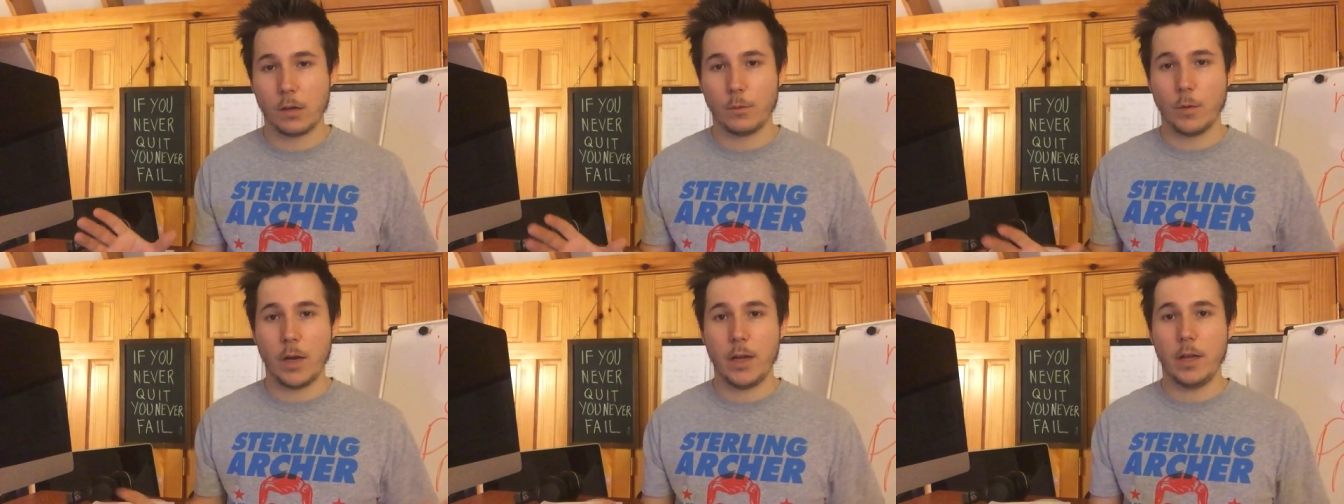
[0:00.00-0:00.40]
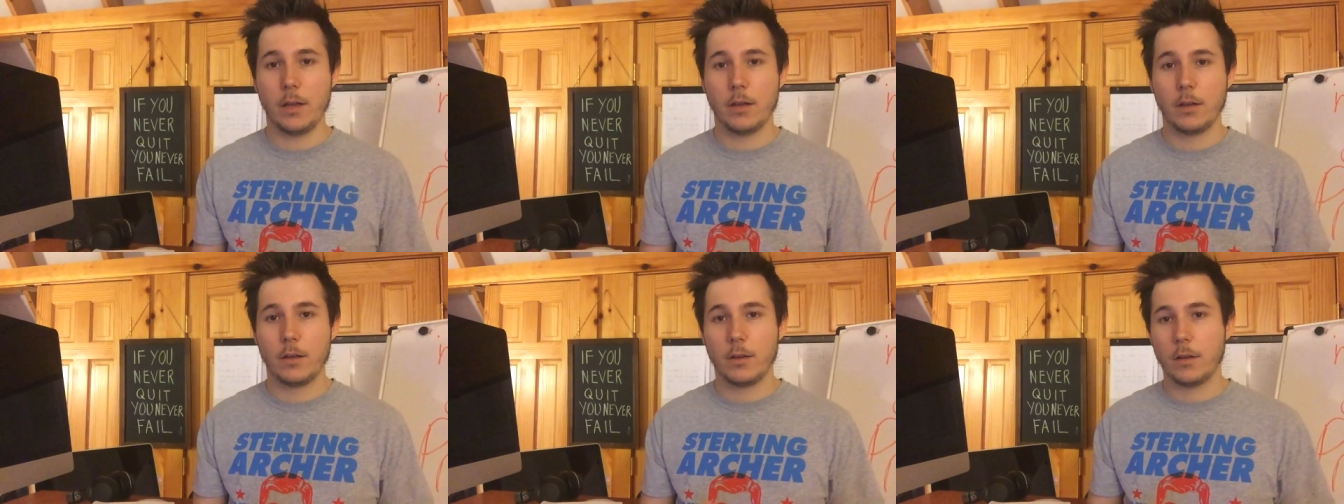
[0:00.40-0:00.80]

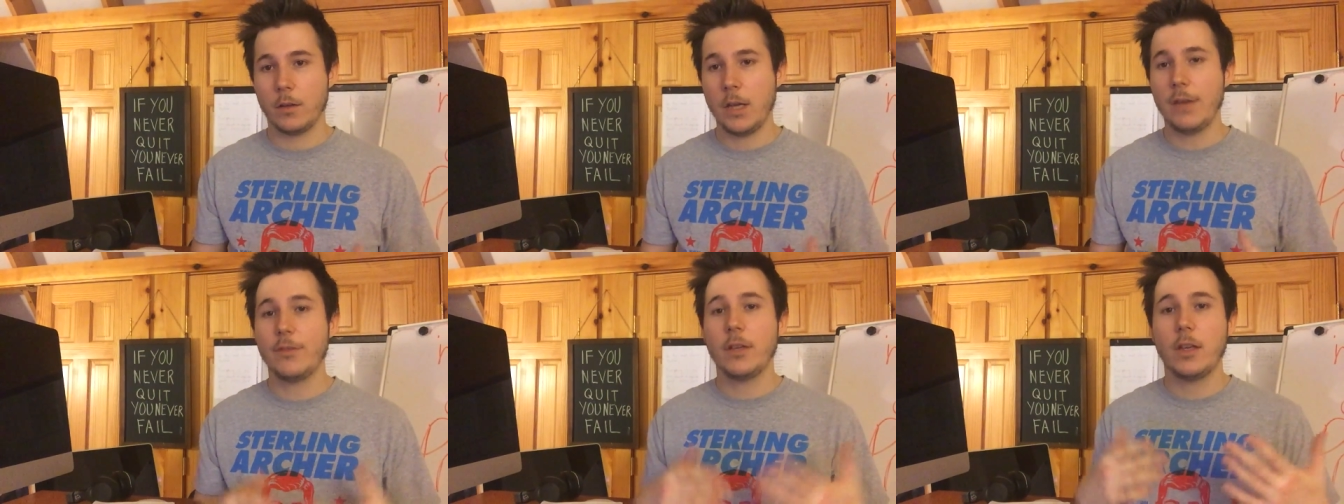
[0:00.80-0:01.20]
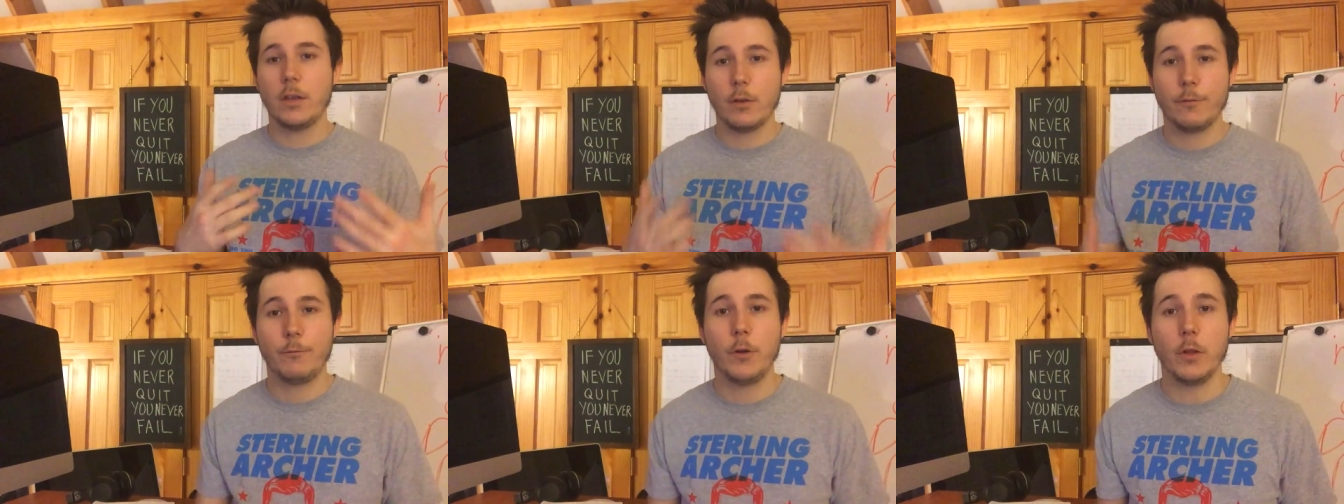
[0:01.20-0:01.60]
right? You have to
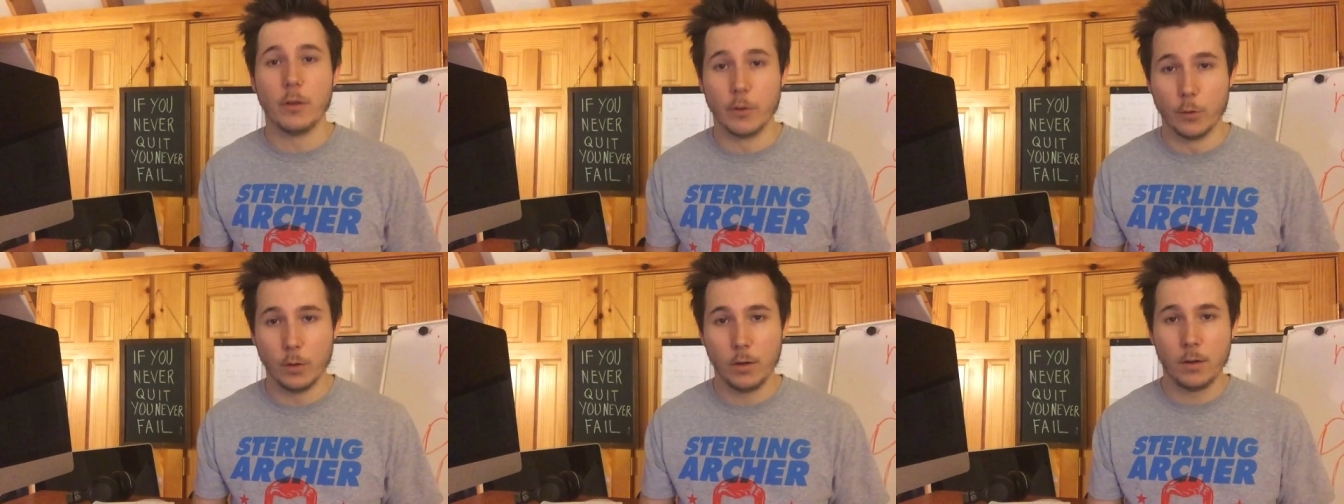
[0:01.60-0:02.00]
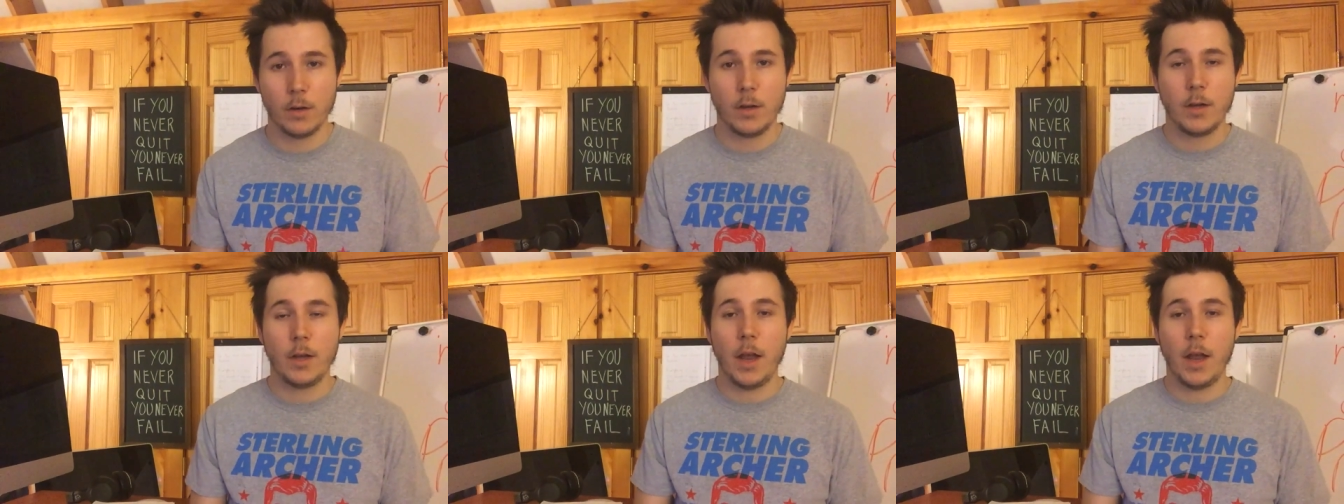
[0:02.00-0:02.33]
get your foot in the door.